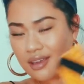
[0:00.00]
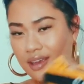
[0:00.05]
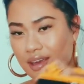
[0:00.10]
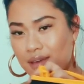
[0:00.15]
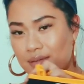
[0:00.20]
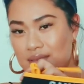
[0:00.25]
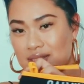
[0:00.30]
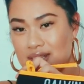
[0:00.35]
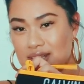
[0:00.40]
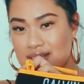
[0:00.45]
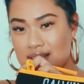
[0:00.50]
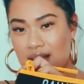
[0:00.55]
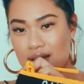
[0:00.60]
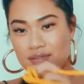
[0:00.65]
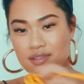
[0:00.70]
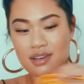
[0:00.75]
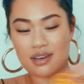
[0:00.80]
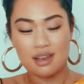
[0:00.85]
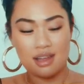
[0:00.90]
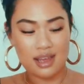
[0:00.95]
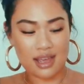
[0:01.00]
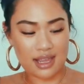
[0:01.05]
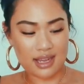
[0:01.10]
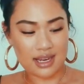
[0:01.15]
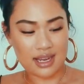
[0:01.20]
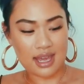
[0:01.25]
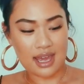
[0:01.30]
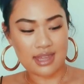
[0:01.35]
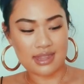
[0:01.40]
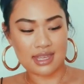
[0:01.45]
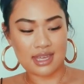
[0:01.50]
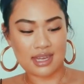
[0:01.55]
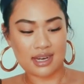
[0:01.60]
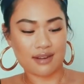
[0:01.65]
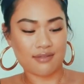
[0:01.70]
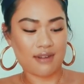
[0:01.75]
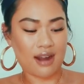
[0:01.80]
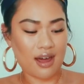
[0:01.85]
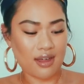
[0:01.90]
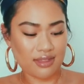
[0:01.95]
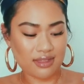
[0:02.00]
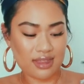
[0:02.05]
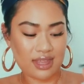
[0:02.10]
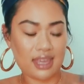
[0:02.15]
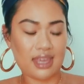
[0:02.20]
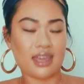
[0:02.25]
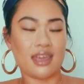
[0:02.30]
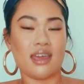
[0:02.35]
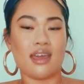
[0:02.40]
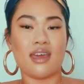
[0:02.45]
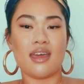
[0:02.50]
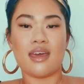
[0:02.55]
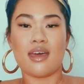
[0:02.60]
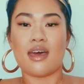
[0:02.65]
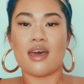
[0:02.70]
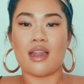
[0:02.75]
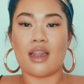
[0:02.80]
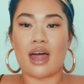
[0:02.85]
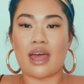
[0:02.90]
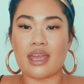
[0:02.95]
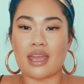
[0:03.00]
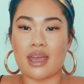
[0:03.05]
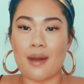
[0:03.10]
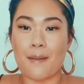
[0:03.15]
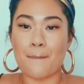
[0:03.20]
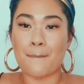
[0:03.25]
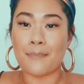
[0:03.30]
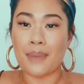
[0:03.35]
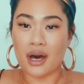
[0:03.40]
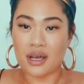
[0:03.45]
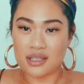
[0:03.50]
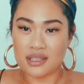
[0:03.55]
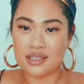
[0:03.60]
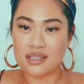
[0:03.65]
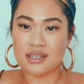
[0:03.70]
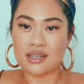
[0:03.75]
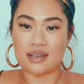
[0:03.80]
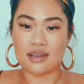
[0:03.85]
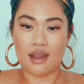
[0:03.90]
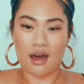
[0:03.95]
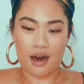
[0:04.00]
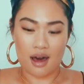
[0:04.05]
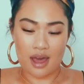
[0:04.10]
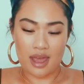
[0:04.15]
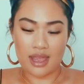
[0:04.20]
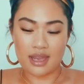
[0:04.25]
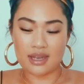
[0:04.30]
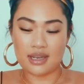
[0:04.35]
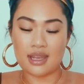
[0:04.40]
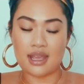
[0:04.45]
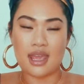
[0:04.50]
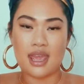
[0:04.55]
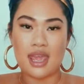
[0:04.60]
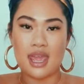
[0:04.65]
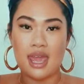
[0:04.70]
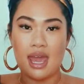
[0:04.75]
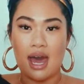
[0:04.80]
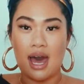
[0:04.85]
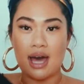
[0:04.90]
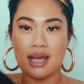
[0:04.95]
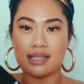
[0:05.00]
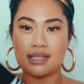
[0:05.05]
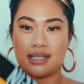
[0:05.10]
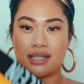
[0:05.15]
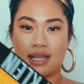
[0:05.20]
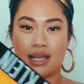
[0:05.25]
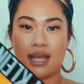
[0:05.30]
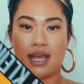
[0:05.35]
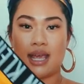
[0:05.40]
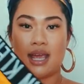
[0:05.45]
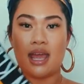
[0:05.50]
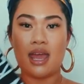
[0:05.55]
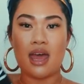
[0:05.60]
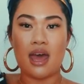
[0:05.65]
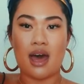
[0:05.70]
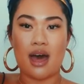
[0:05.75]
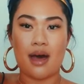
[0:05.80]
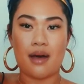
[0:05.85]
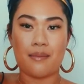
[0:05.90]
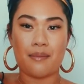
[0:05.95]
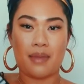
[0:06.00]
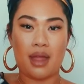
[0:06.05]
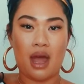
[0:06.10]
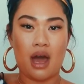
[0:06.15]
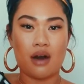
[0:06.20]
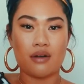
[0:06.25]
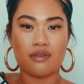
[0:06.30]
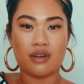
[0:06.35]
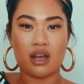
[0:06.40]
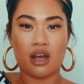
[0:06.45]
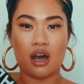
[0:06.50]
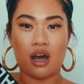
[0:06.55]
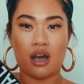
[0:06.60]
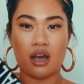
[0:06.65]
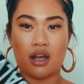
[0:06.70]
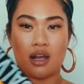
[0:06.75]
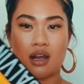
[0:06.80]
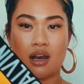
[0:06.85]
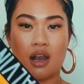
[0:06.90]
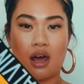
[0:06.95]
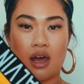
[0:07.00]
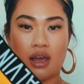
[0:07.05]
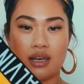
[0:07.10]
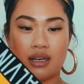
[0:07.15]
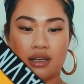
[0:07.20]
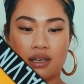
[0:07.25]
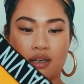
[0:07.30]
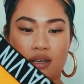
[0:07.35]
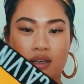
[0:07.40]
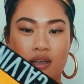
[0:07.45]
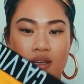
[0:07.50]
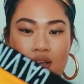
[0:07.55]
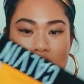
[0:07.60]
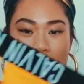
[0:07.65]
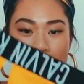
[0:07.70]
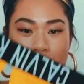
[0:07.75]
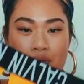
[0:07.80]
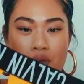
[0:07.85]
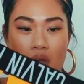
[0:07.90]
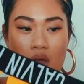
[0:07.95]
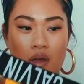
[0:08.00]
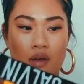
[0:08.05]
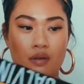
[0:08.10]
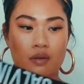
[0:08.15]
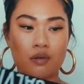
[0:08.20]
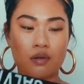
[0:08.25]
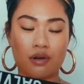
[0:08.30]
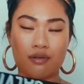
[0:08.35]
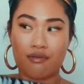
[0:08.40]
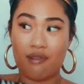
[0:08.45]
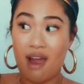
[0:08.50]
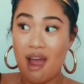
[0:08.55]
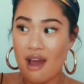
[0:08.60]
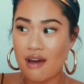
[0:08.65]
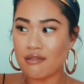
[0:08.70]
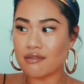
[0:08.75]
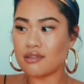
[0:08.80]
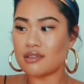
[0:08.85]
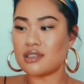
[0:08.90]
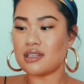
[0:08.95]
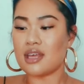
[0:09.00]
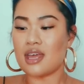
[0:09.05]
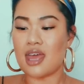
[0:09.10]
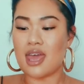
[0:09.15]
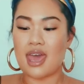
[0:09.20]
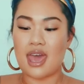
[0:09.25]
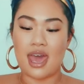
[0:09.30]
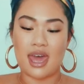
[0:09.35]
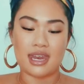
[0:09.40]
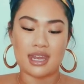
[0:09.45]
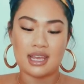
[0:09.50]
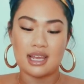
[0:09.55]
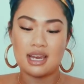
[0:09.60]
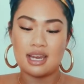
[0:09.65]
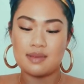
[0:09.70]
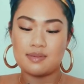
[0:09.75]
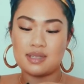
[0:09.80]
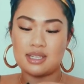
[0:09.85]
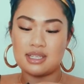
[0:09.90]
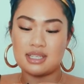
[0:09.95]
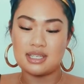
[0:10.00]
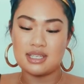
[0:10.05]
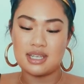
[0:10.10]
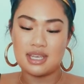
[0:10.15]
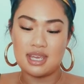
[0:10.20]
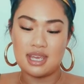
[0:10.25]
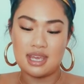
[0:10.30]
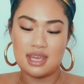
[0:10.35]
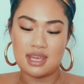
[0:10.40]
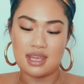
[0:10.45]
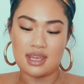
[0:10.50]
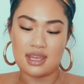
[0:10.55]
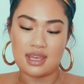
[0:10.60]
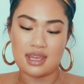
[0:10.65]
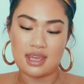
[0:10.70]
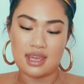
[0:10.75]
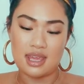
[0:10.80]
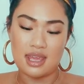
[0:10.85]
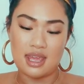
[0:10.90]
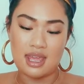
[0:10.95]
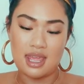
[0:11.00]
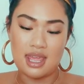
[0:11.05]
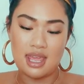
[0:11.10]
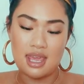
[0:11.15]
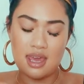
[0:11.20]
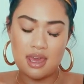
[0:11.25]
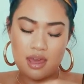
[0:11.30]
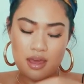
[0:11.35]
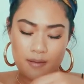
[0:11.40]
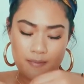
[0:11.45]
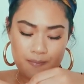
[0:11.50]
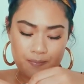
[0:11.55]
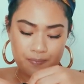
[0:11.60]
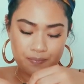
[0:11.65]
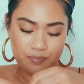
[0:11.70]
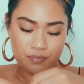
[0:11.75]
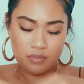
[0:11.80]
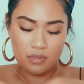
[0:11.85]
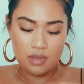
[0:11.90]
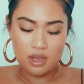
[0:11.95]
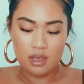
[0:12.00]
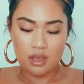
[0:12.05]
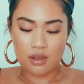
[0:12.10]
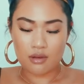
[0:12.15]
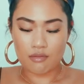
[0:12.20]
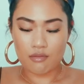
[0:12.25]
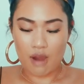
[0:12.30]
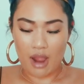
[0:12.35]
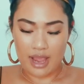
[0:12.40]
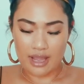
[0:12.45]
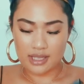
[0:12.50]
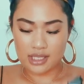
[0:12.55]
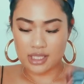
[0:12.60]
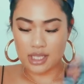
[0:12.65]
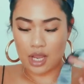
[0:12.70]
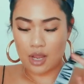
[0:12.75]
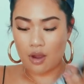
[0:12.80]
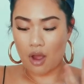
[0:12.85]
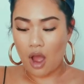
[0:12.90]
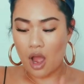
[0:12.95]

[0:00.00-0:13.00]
and um, it says Calvin Klein and then around the like bust line, it has the um, Calvin Klein logo all around and it clips into here. Right, so